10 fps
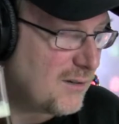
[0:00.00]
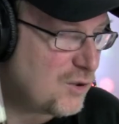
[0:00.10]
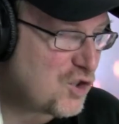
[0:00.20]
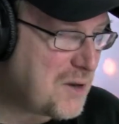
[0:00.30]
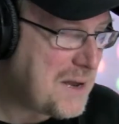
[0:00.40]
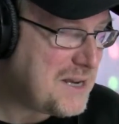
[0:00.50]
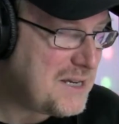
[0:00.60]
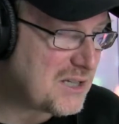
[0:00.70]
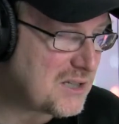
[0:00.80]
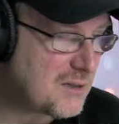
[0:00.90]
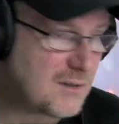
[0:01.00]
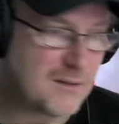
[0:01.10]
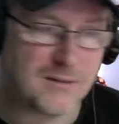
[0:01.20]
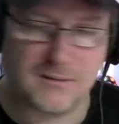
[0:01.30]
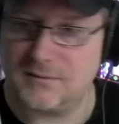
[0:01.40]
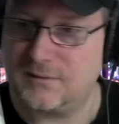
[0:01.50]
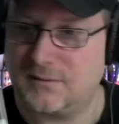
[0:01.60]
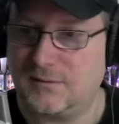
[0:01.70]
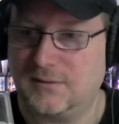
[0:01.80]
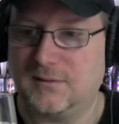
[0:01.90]
It looks nice.
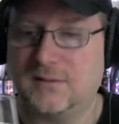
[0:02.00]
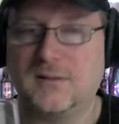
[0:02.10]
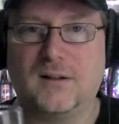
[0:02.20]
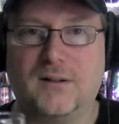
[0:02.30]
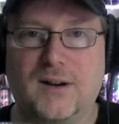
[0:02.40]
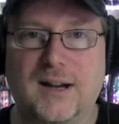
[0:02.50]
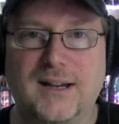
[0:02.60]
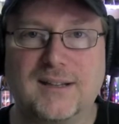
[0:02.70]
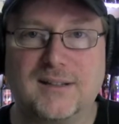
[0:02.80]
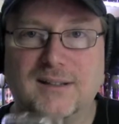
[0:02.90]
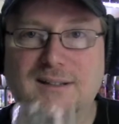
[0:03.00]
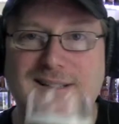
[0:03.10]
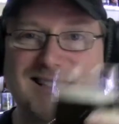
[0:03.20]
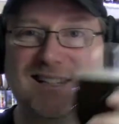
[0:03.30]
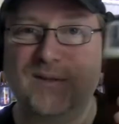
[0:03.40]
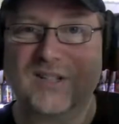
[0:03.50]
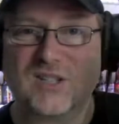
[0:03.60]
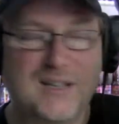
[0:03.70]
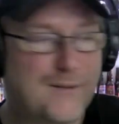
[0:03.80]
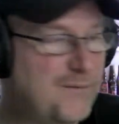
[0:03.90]
All right, let's give it a
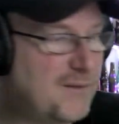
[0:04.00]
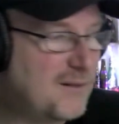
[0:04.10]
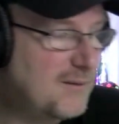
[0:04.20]
sniff.